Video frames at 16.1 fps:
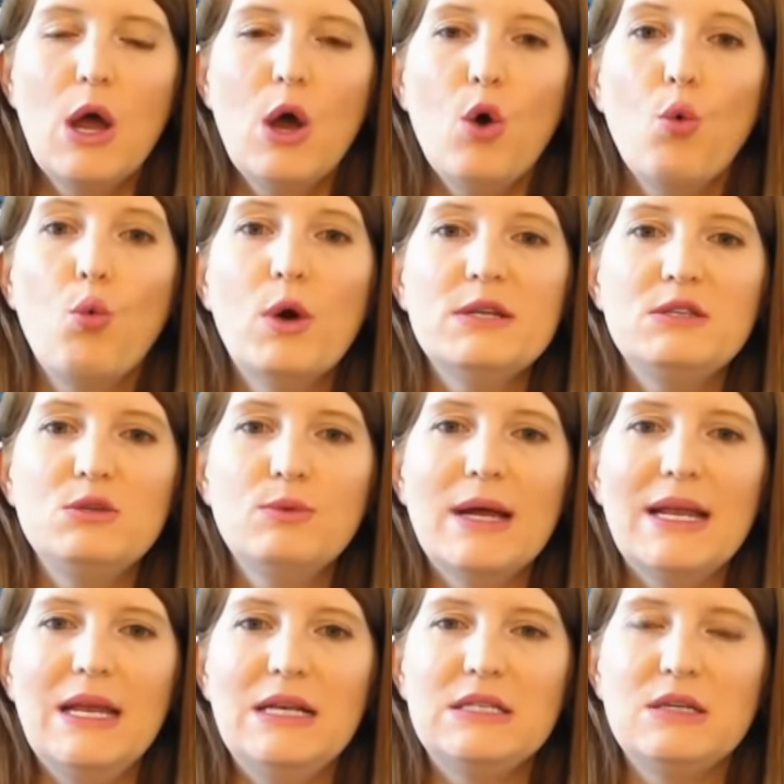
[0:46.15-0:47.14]
What do I
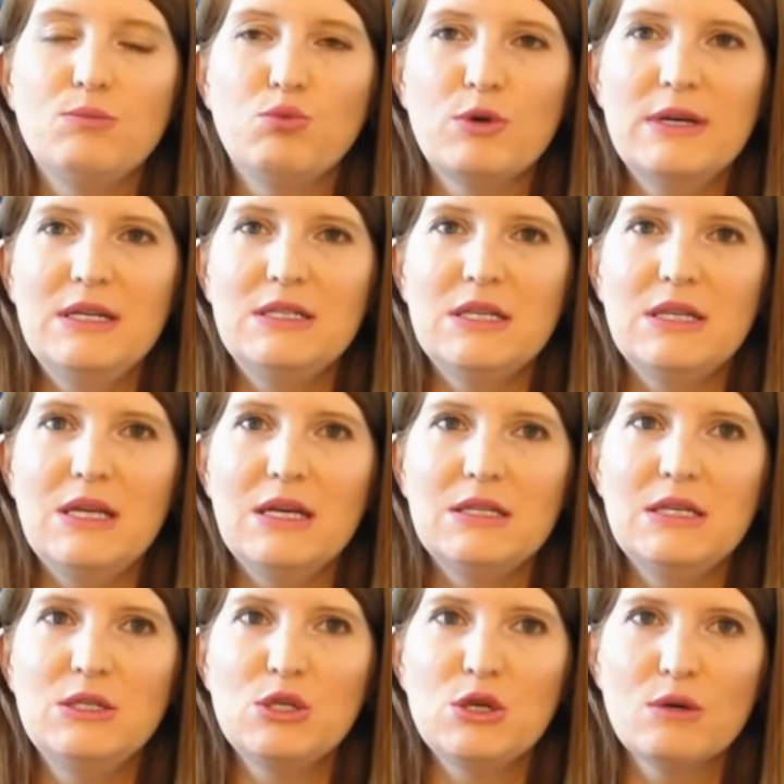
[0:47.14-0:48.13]
need to bring to
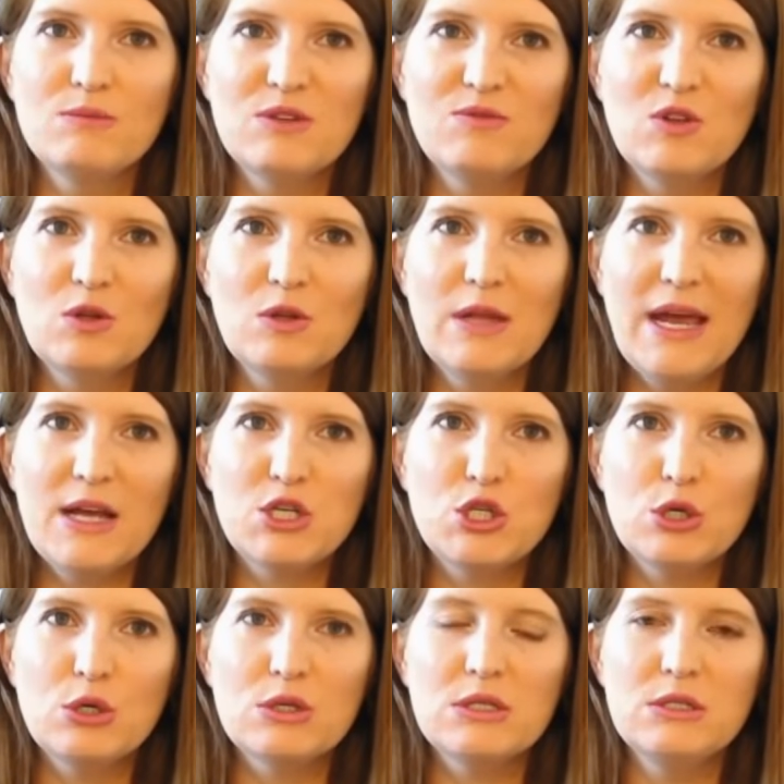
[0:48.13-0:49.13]
this in terms of the
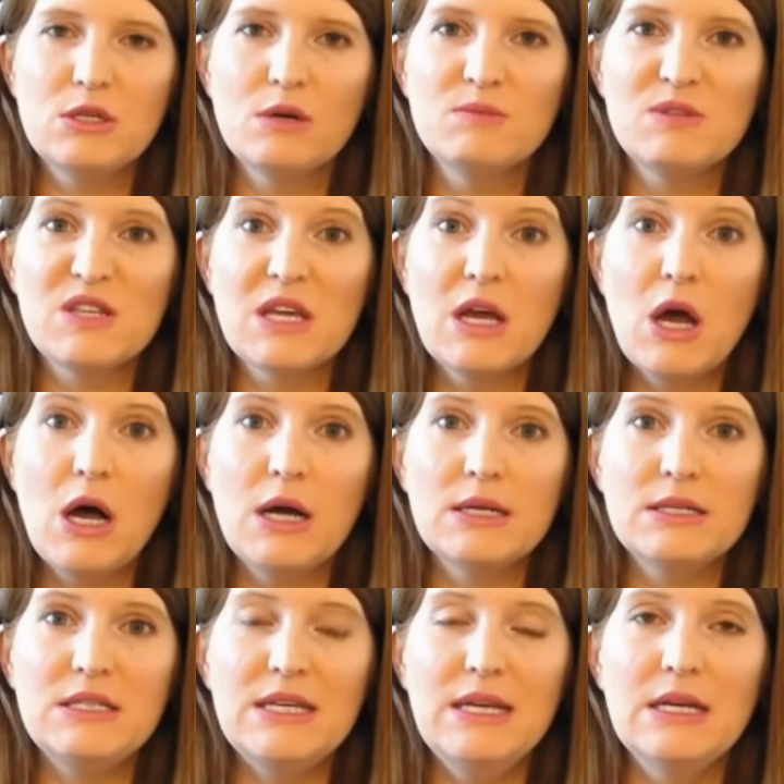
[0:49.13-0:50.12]
lectures, in terms of the
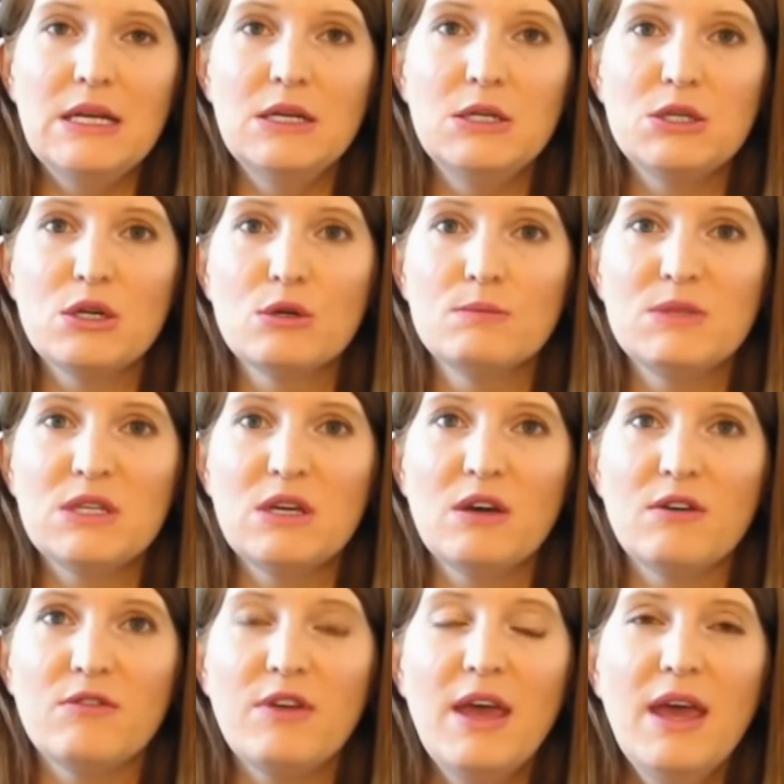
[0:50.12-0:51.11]
content, in terms
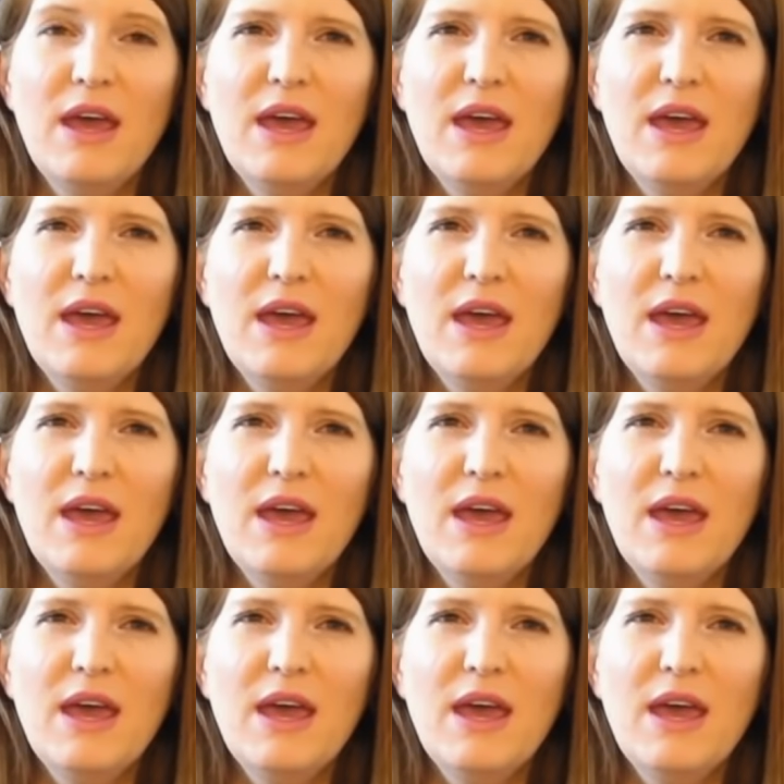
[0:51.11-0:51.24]
of